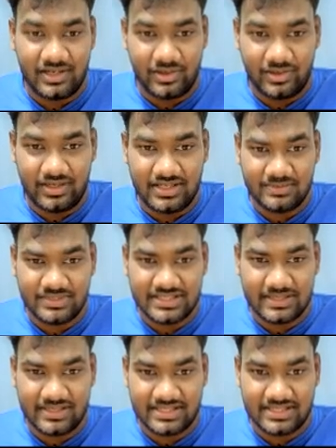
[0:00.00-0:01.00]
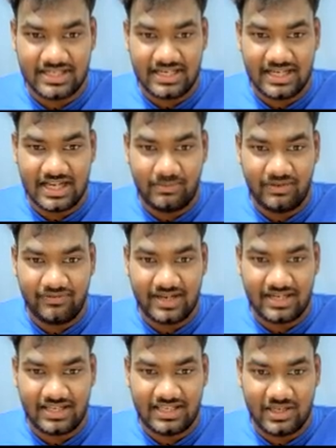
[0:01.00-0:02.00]
no, it doesn't move the same direction. Income
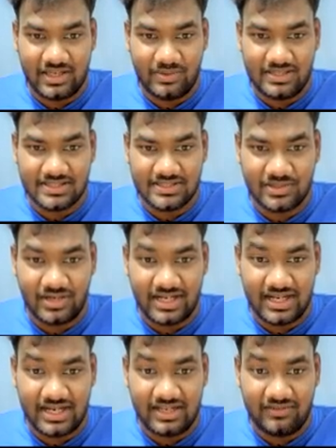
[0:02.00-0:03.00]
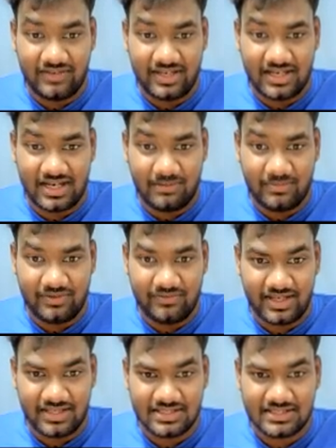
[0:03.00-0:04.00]
effect equals no, negative income
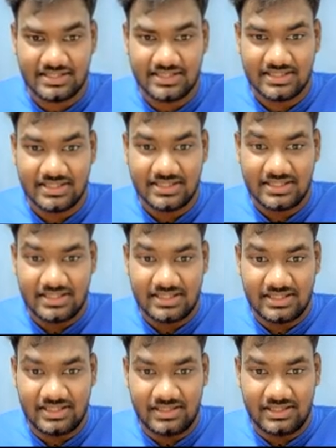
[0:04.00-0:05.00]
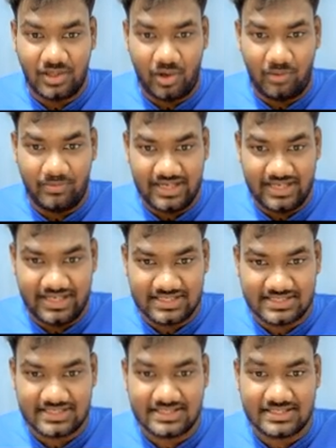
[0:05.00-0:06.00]
effect
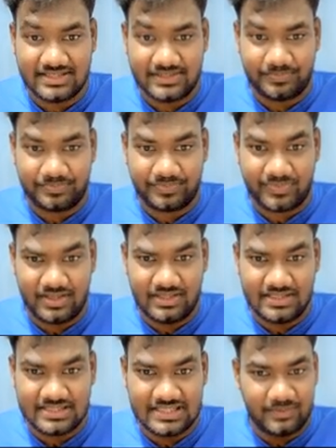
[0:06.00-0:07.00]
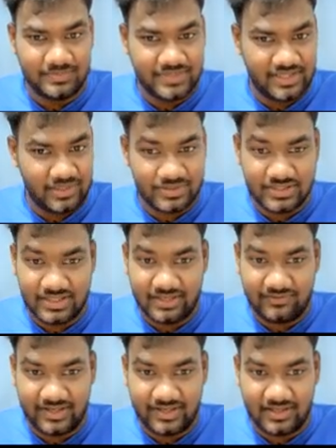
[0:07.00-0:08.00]
dominates the substitution
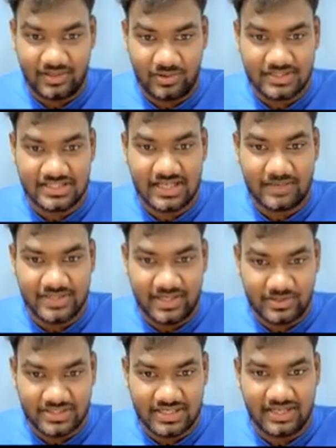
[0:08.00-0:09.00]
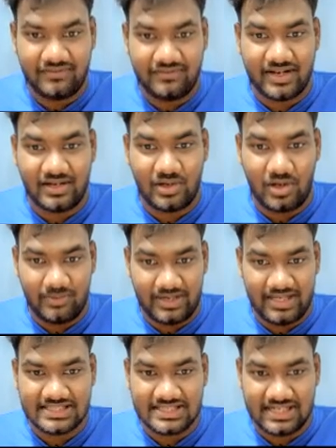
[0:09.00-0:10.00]
effect. No, substitution effect
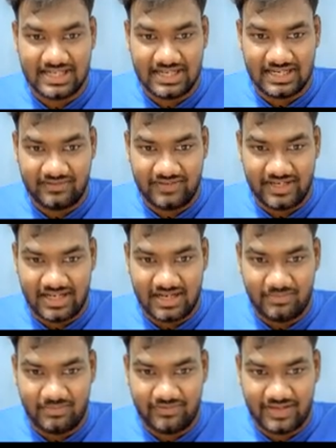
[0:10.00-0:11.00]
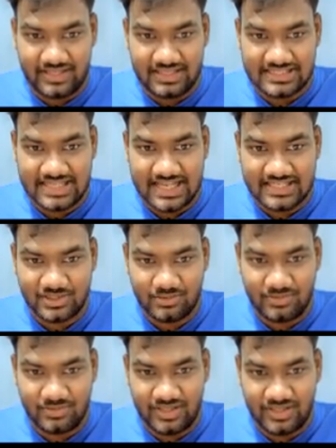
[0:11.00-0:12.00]
dominates the negative income effect. This has
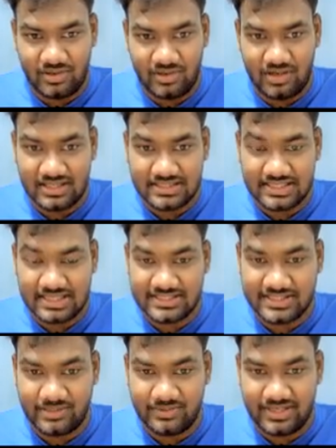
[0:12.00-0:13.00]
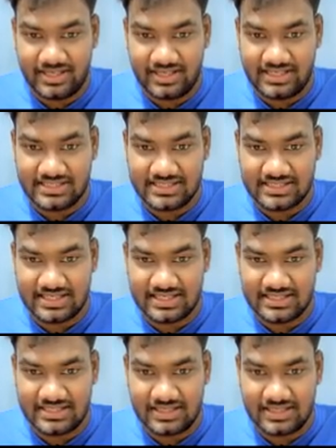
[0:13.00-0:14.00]
to be your answer. Consumer increases the
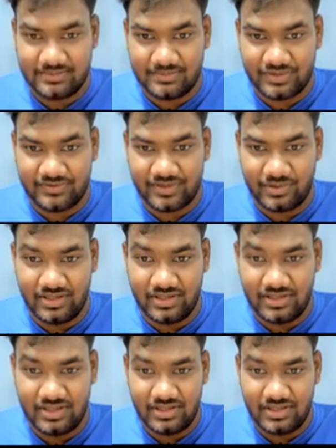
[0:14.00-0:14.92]
consumption of the good